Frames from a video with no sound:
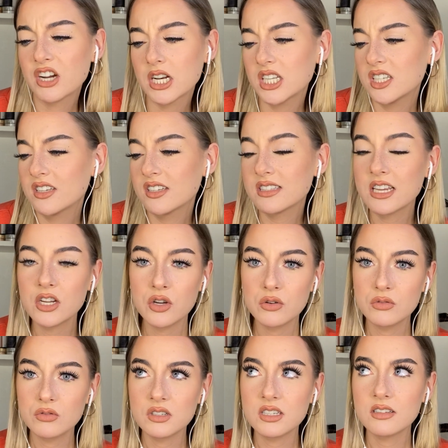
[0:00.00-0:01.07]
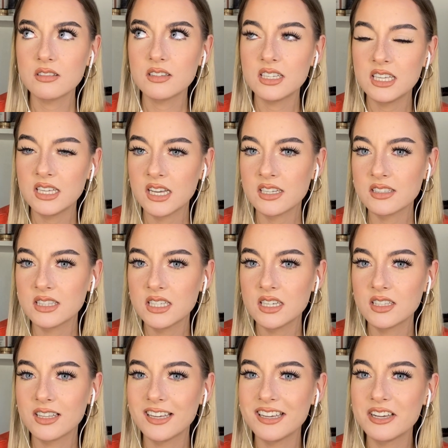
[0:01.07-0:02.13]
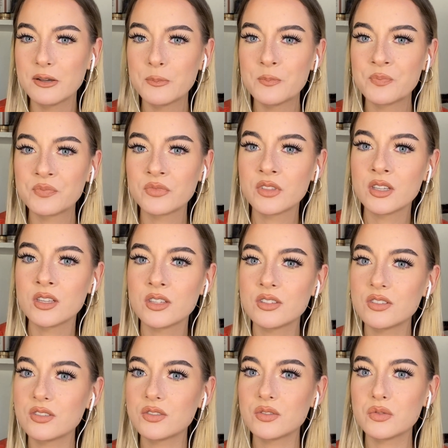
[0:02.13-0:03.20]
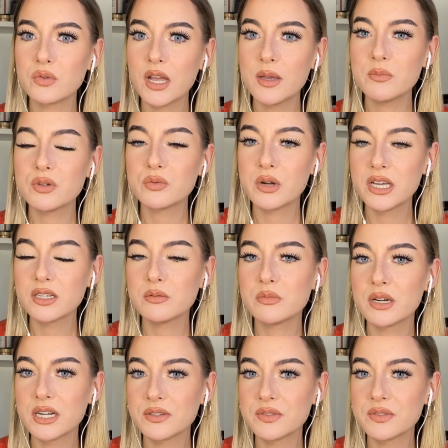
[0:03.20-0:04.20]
because I know he has that like striped red and brown